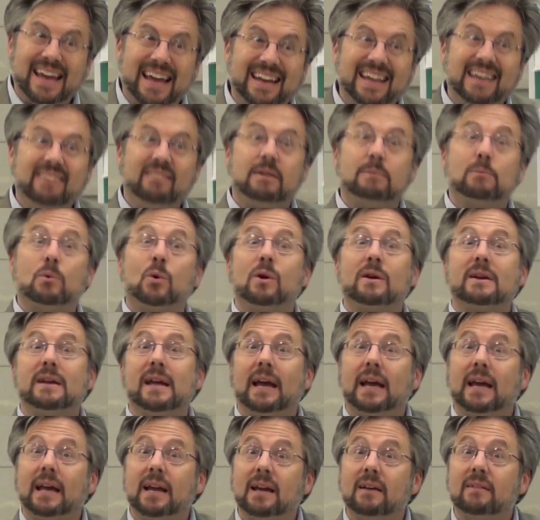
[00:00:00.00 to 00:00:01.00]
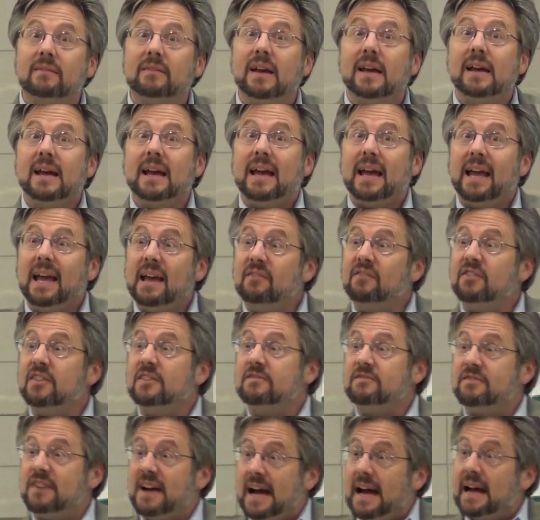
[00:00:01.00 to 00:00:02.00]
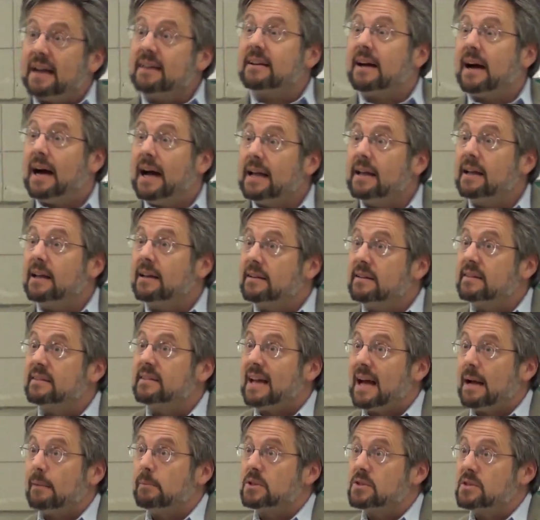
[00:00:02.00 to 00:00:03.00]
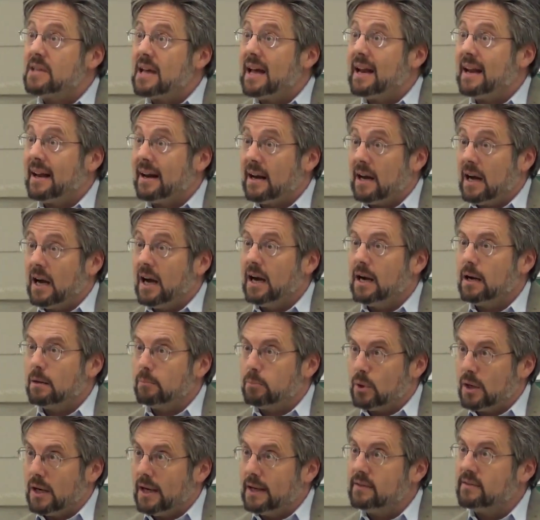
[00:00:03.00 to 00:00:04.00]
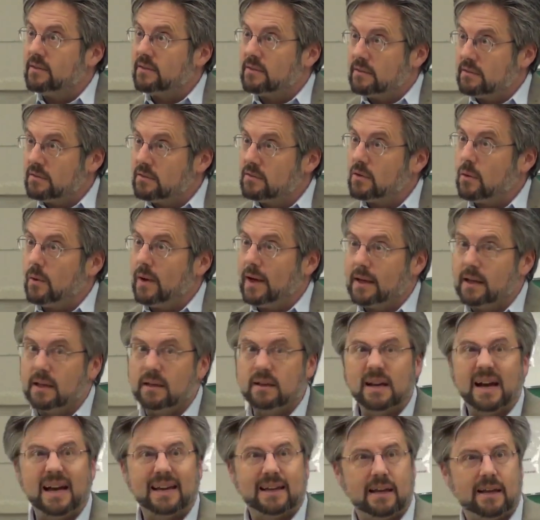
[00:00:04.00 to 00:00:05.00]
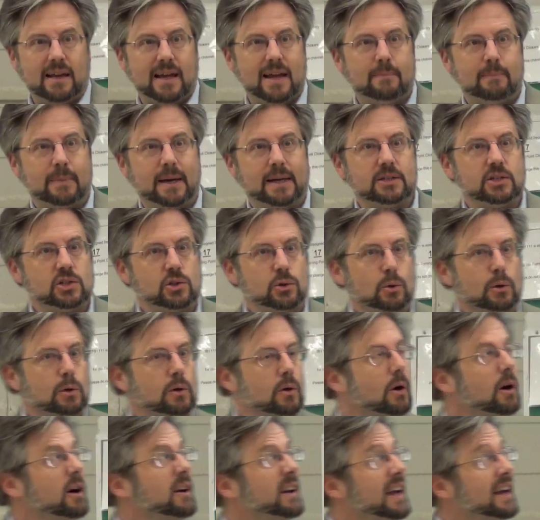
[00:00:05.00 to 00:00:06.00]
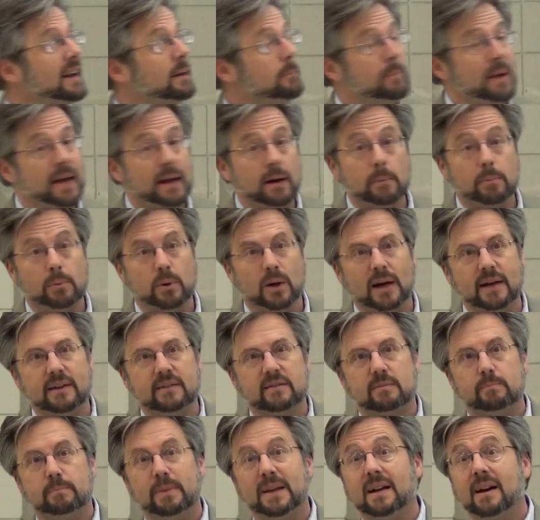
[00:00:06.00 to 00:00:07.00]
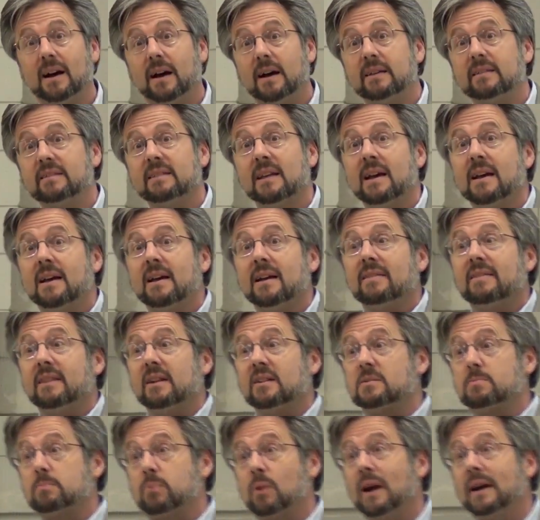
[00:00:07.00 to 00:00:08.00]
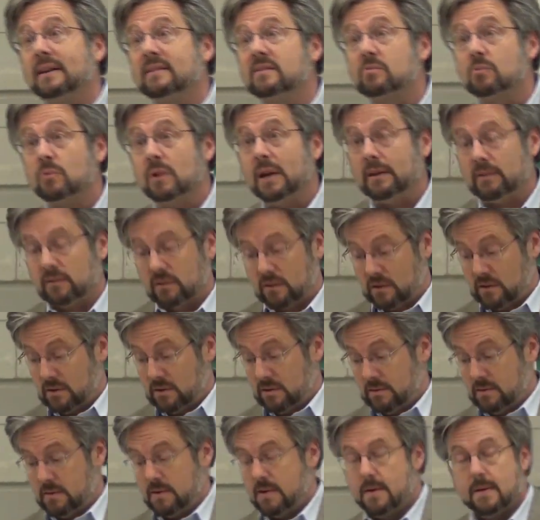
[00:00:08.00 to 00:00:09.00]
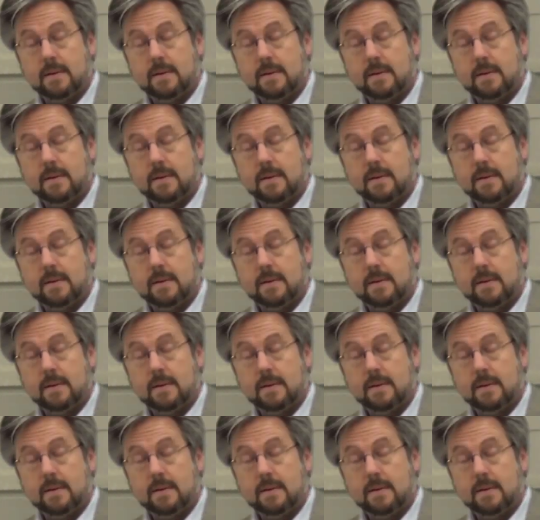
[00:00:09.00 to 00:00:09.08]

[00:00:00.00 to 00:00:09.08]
to get even more negative if, in fact, I can establish that at a higher price. So I can get my short on at a better price, because there's price risk.